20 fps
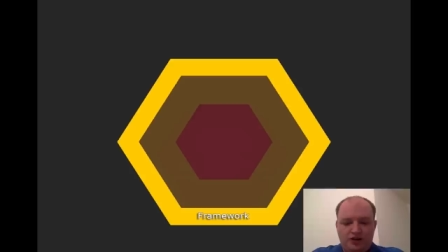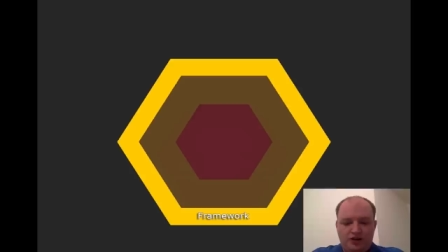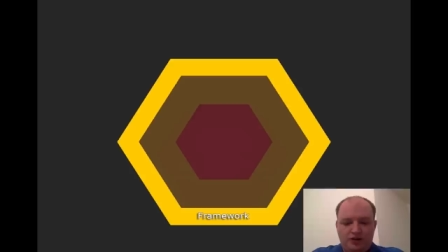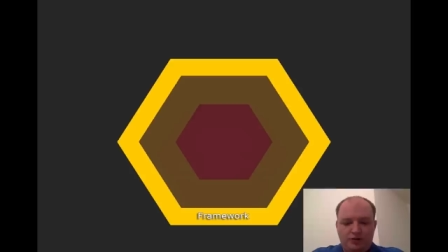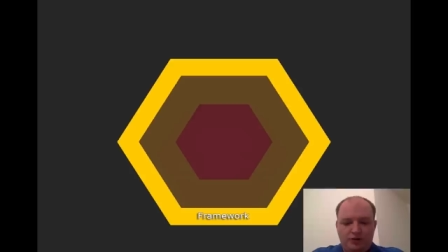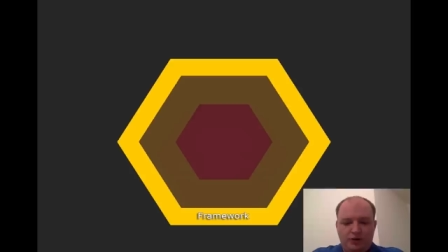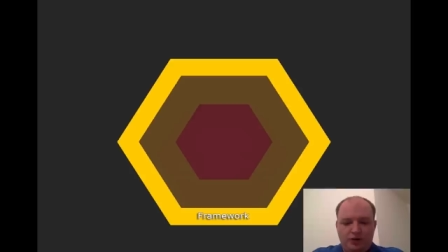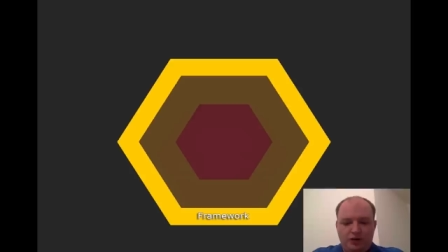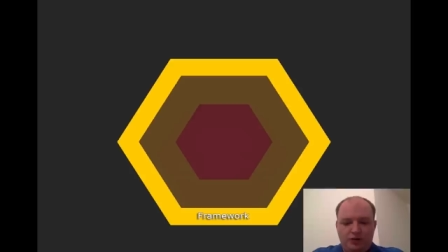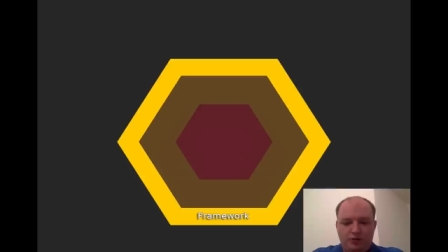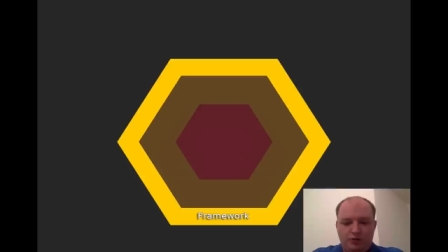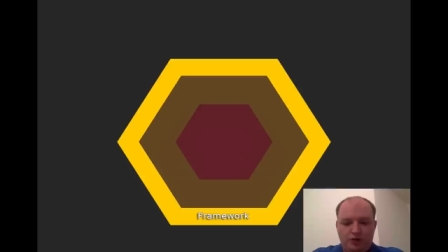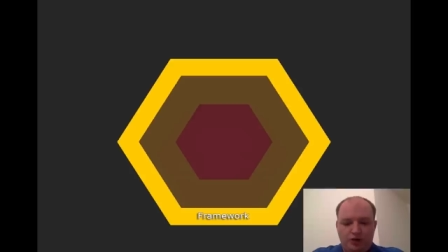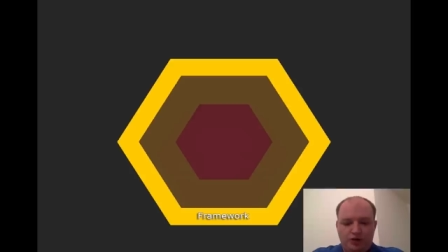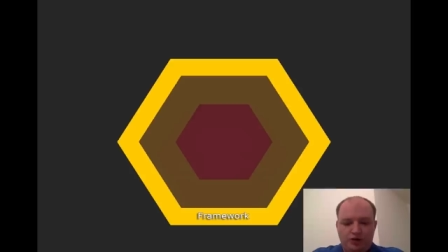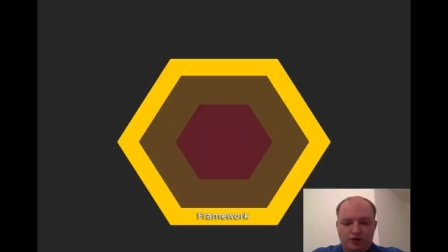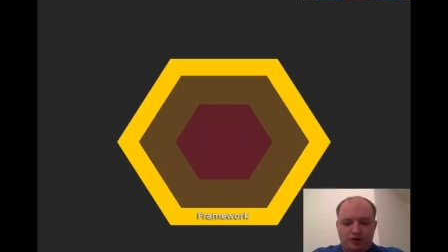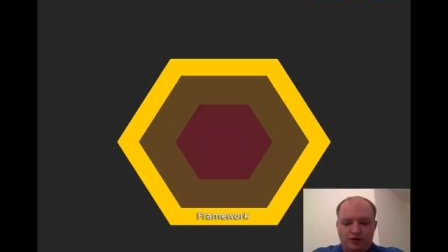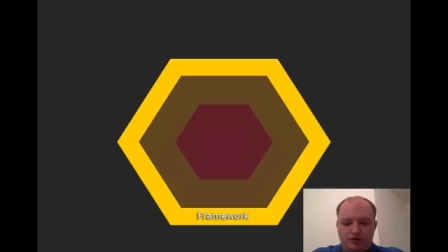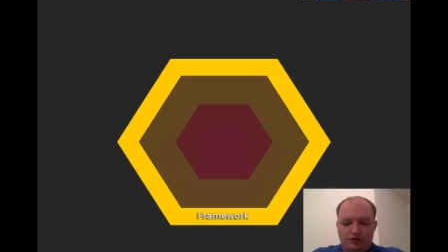that we can
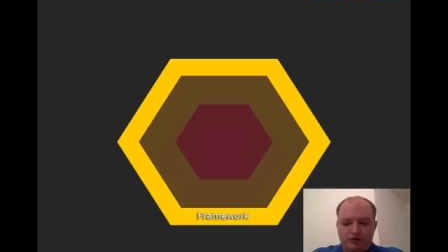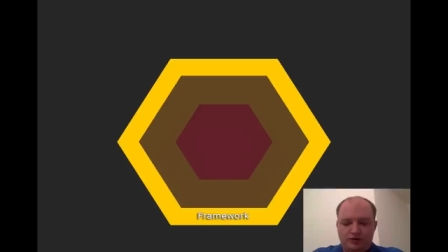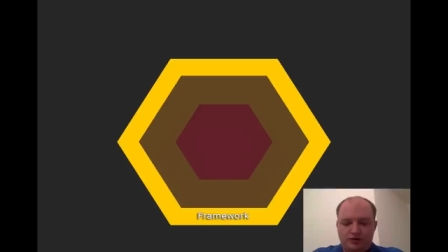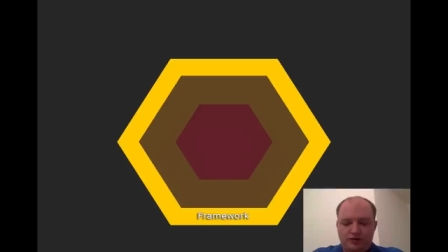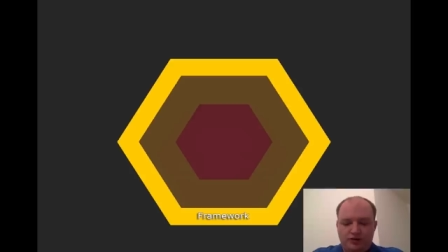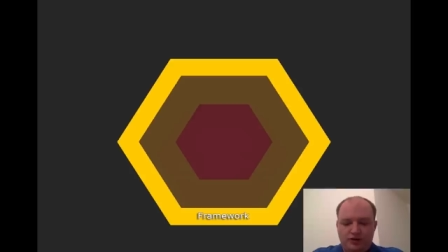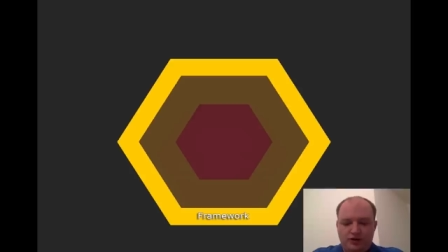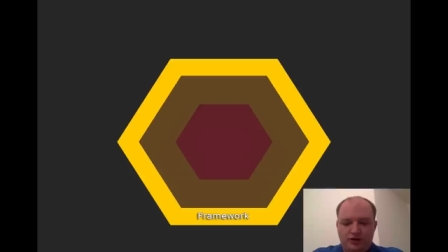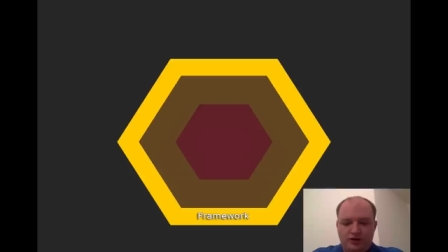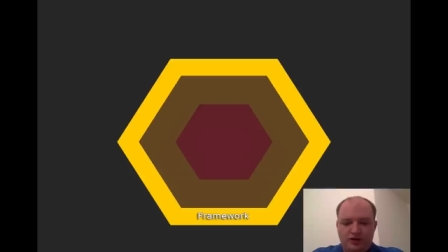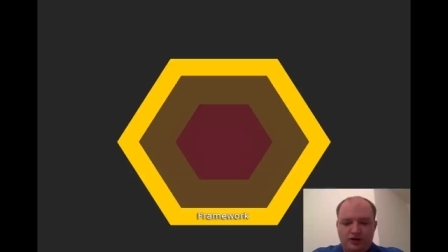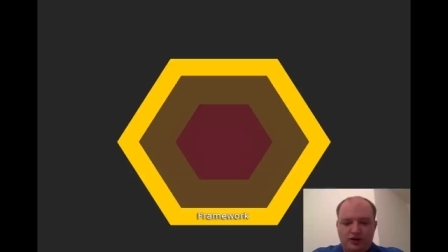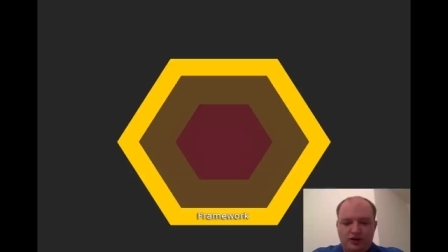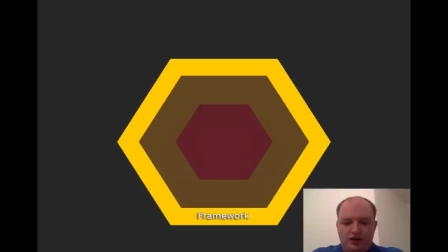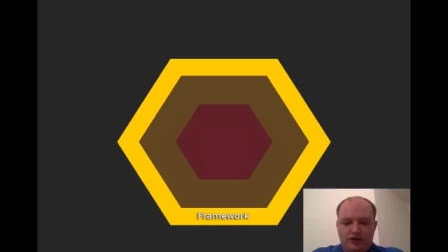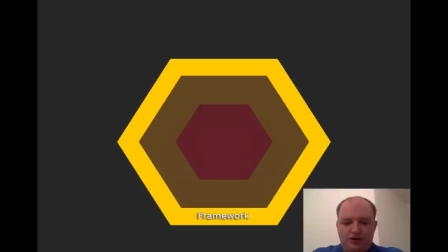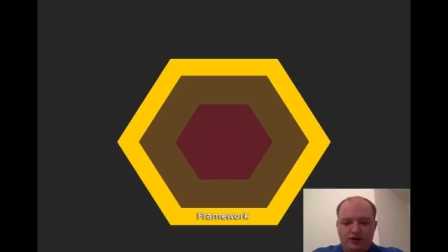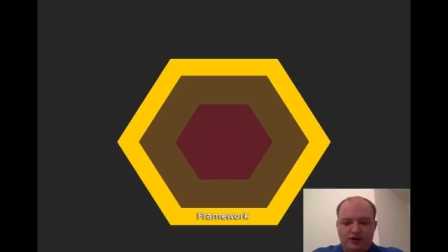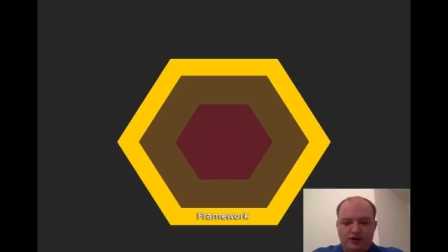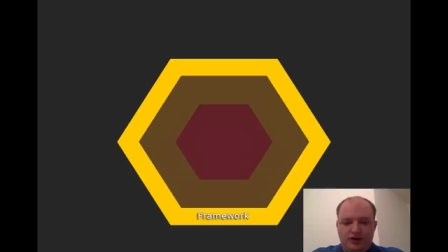work on.
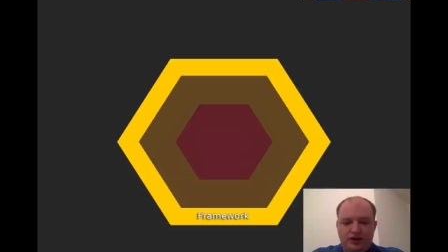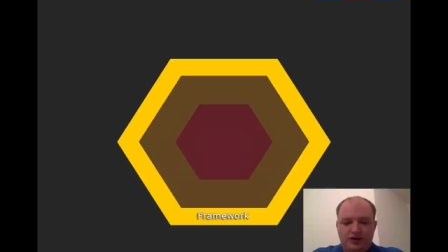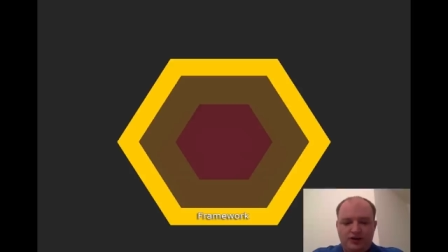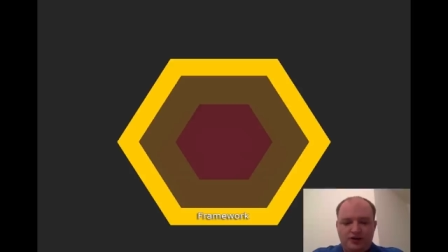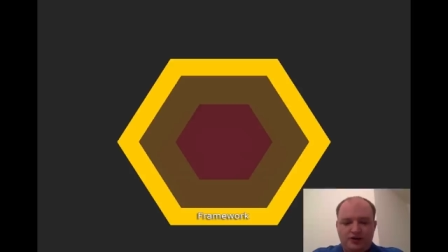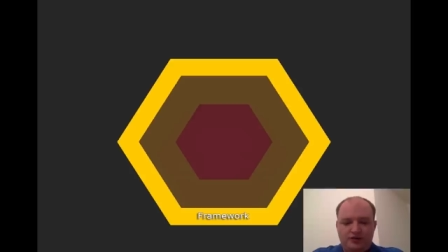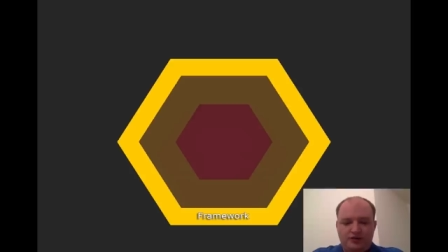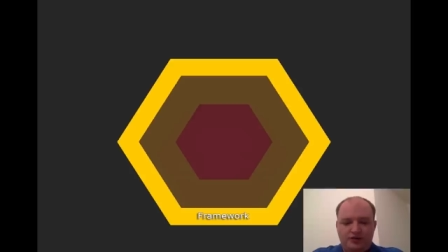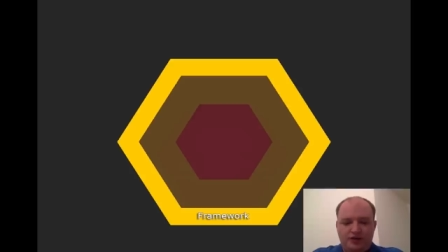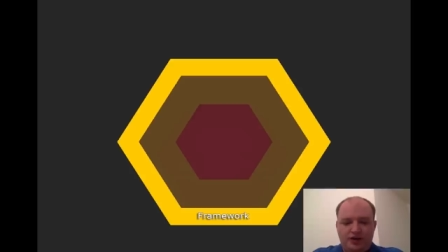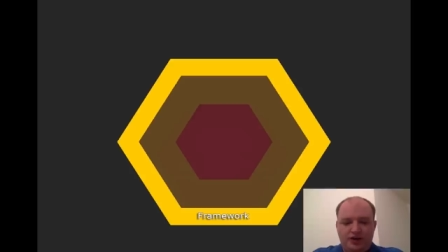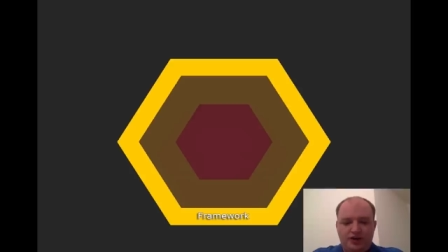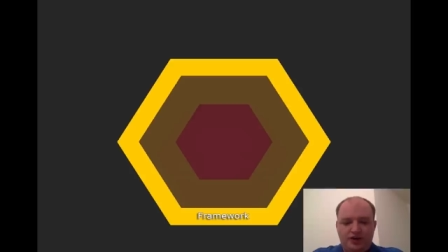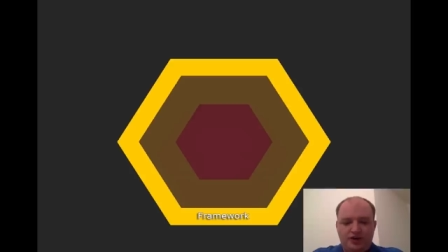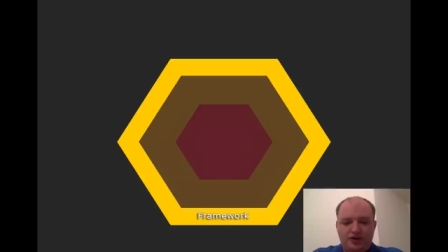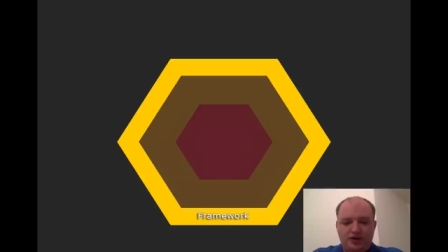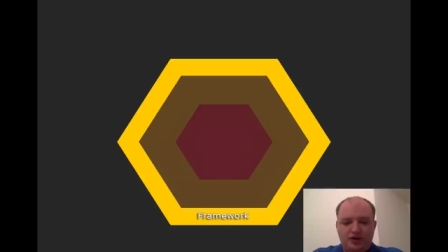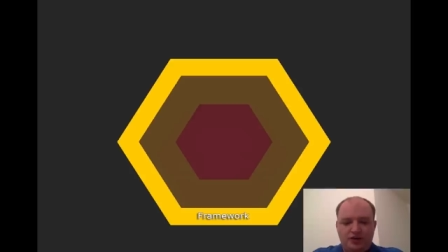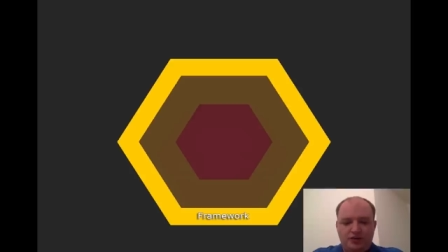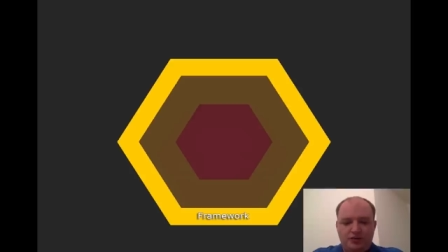In the case of
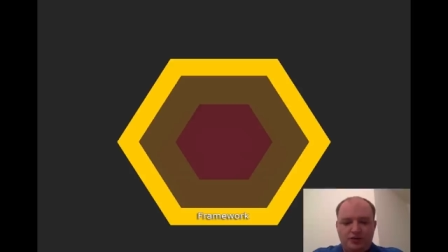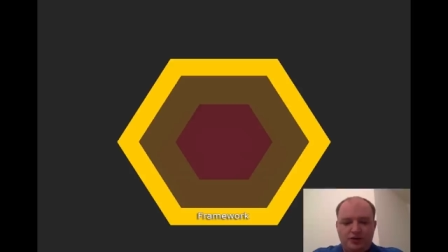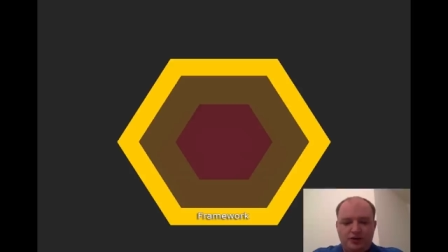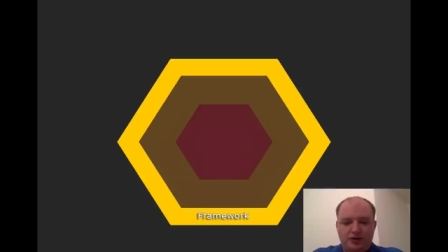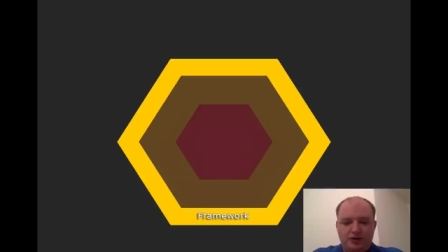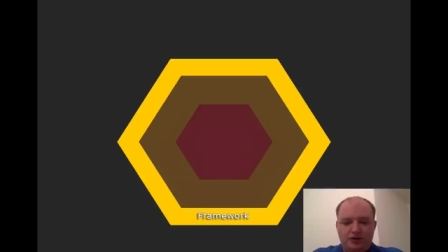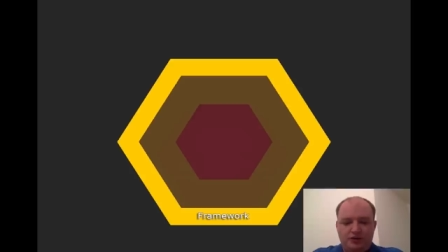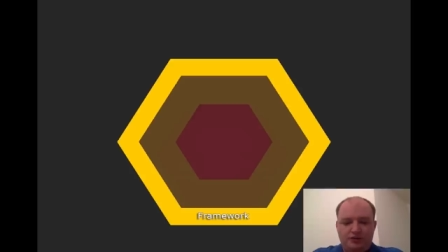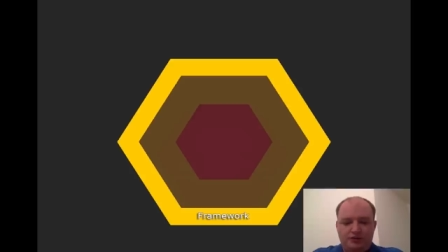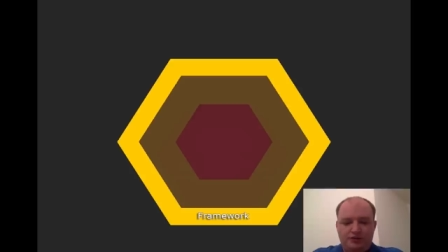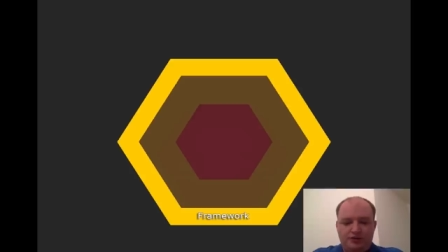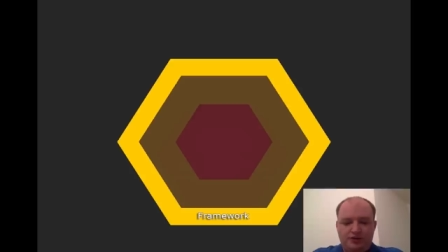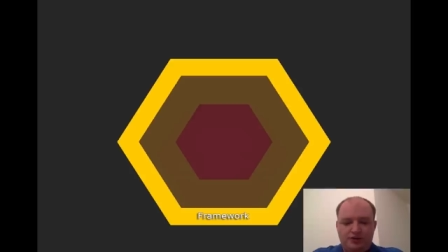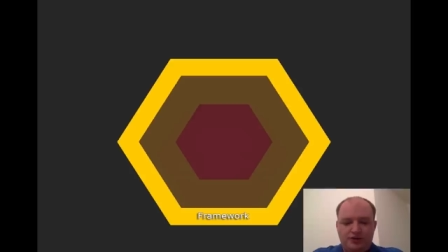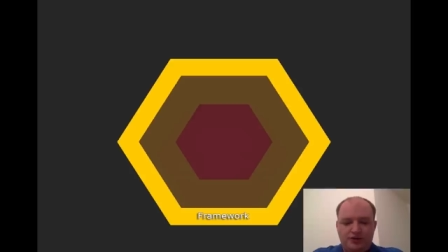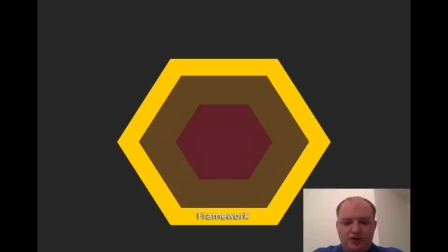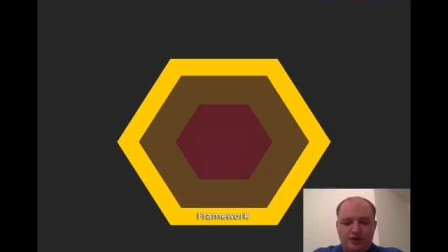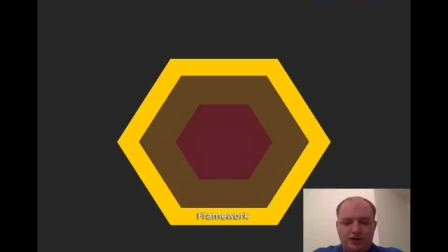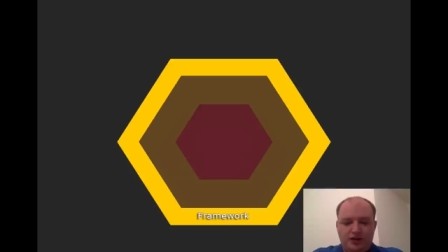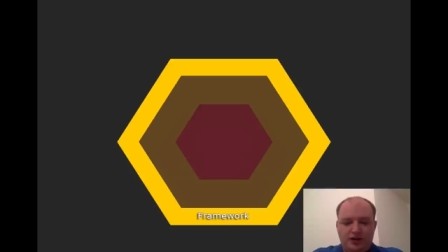HTML, for
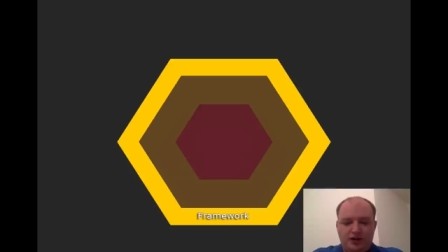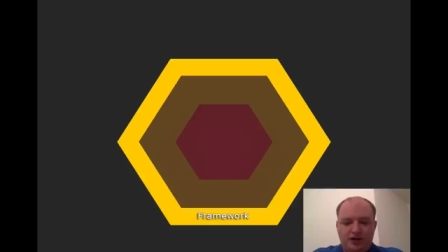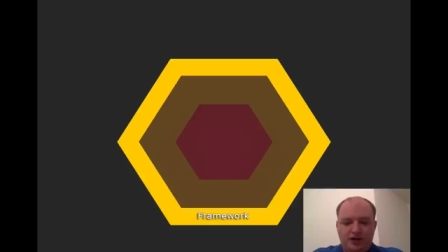example, uh,